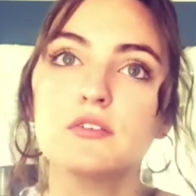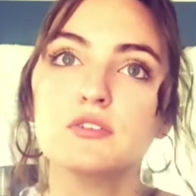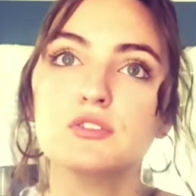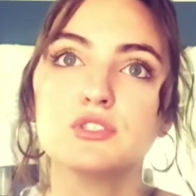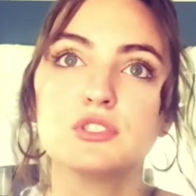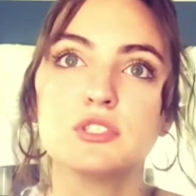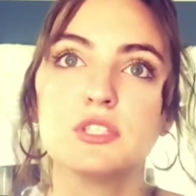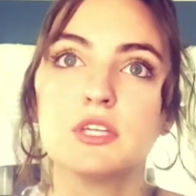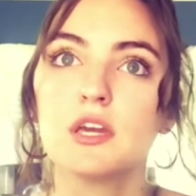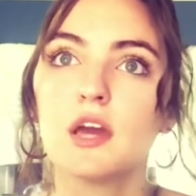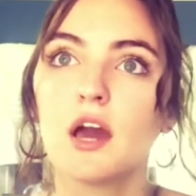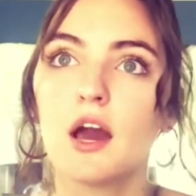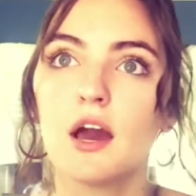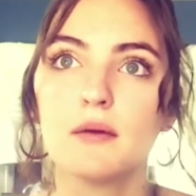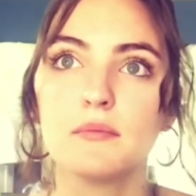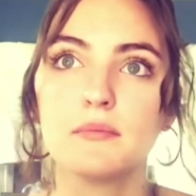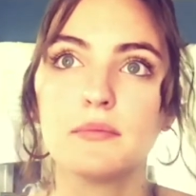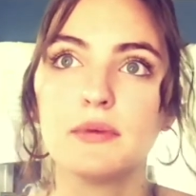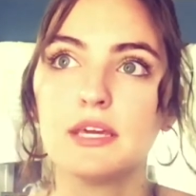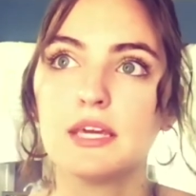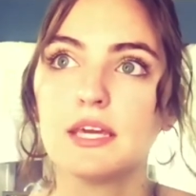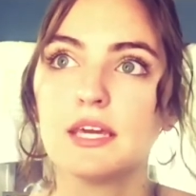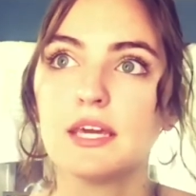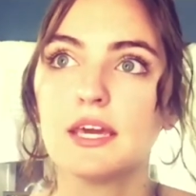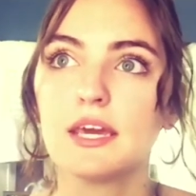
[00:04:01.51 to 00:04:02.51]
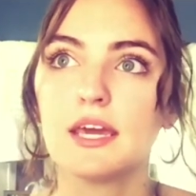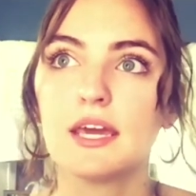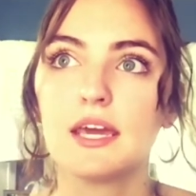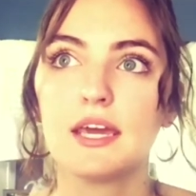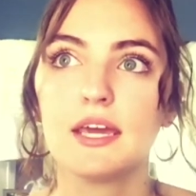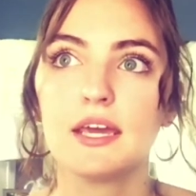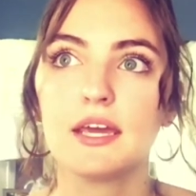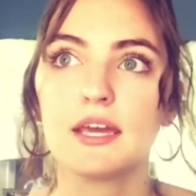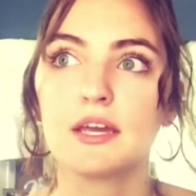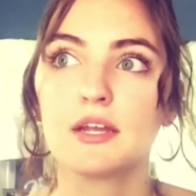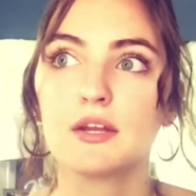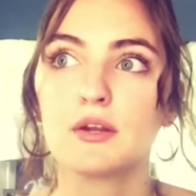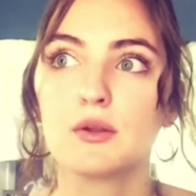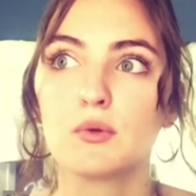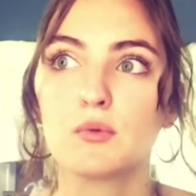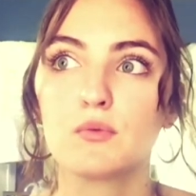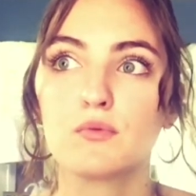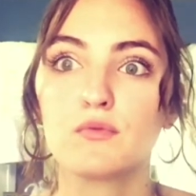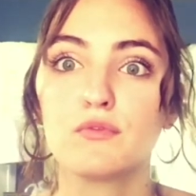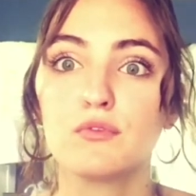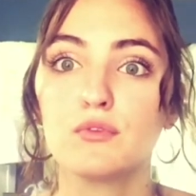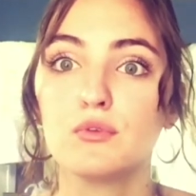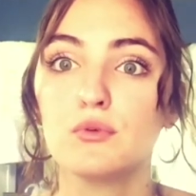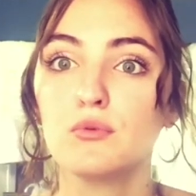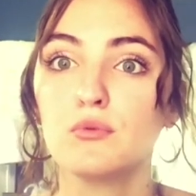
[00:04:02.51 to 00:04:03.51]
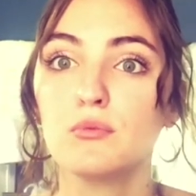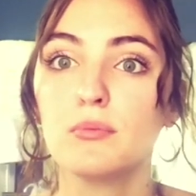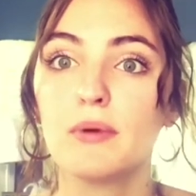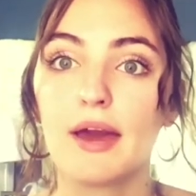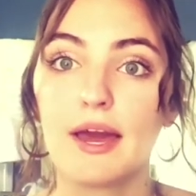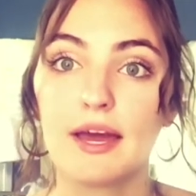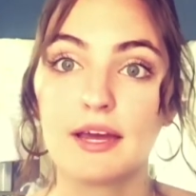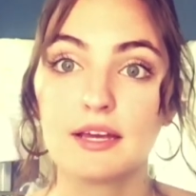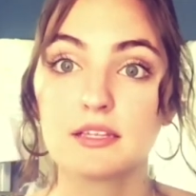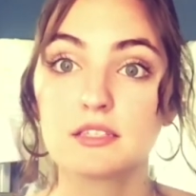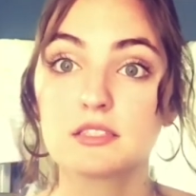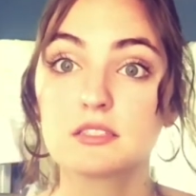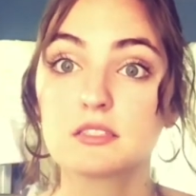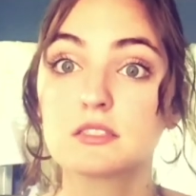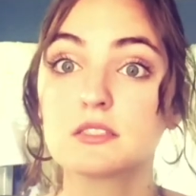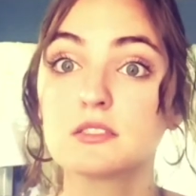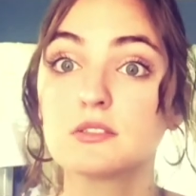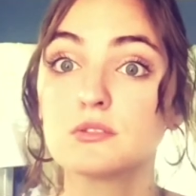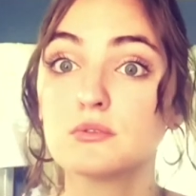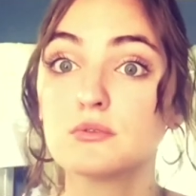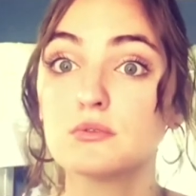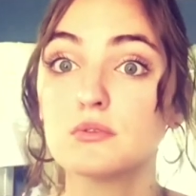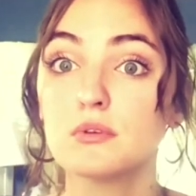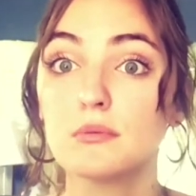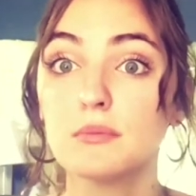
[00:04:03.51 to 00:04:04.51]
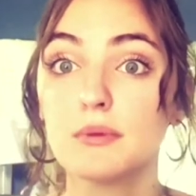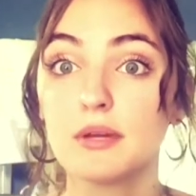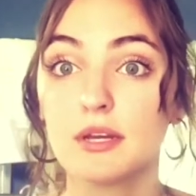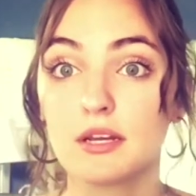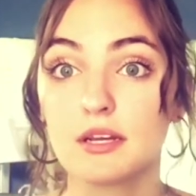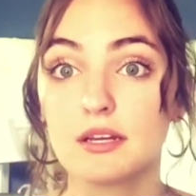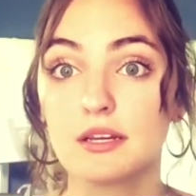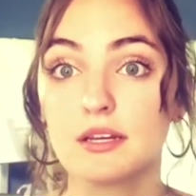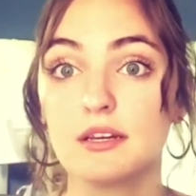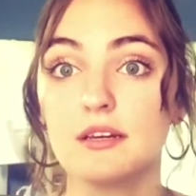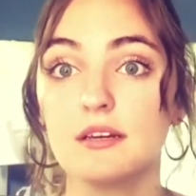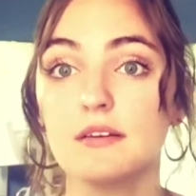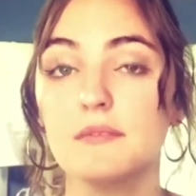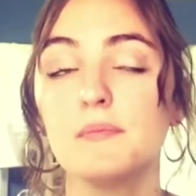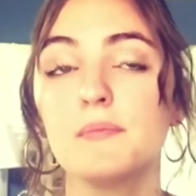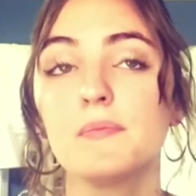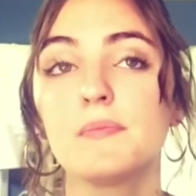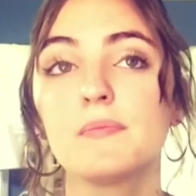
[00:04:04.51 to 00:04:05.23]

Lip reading: She got me and flew back to America,